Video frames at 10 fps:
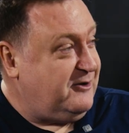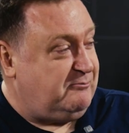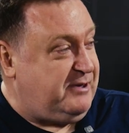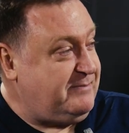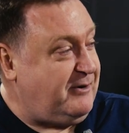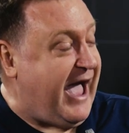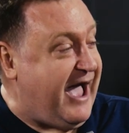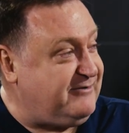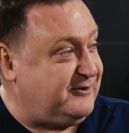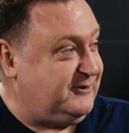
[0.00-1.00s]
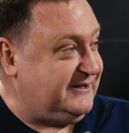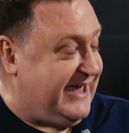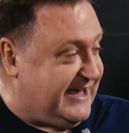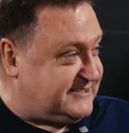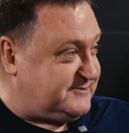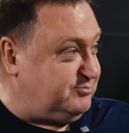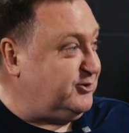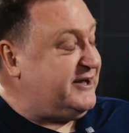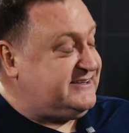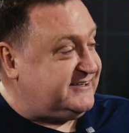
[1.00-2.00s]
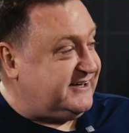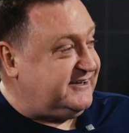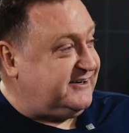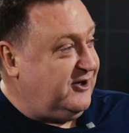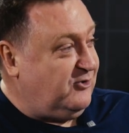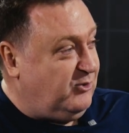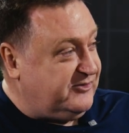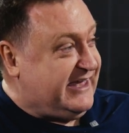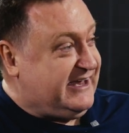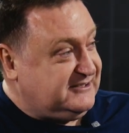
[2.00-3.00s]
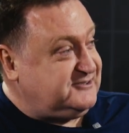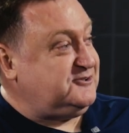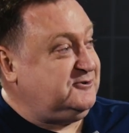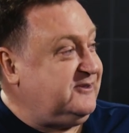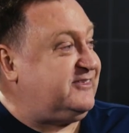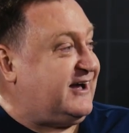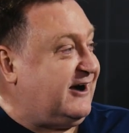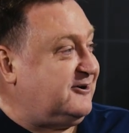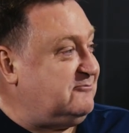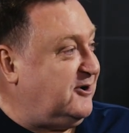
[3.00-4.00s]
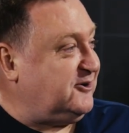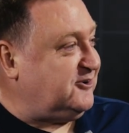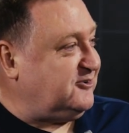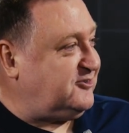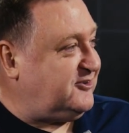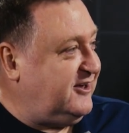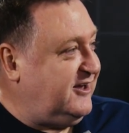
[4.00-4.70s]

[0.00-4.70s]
people haven't really exploited what they can do with the current models.